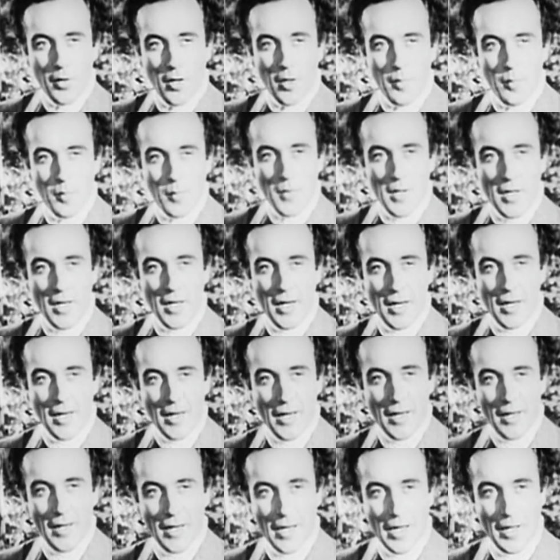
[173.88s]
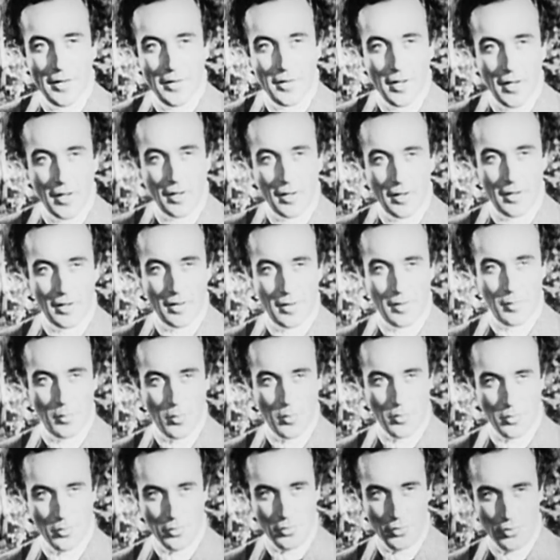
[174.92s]
From here, I think the
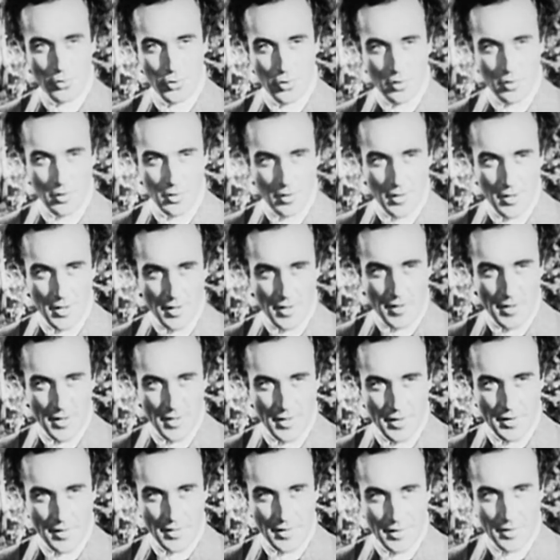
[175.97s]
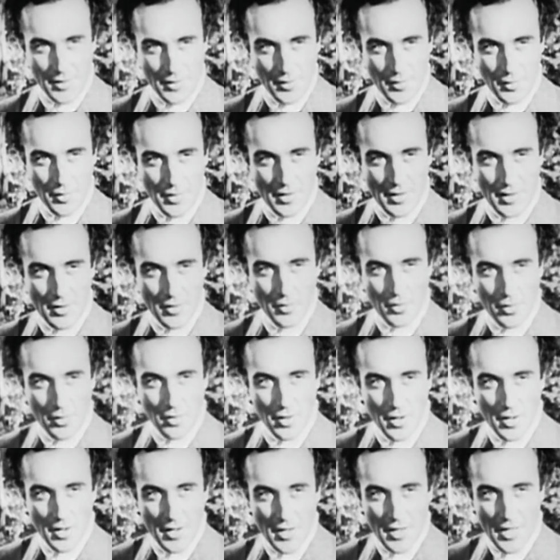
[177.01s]
wound should look consistent with the story
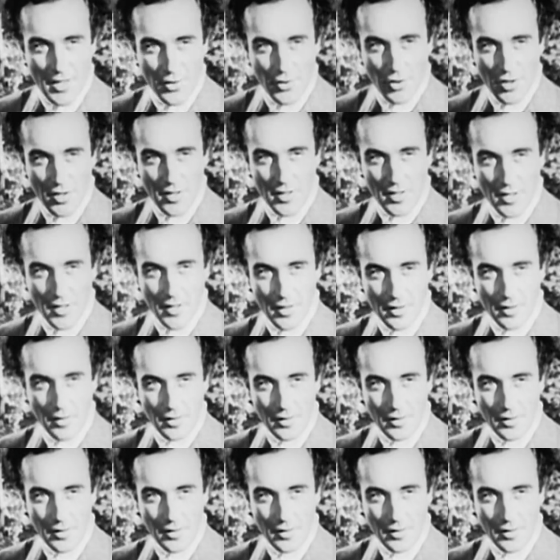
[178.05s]
that I shall tell.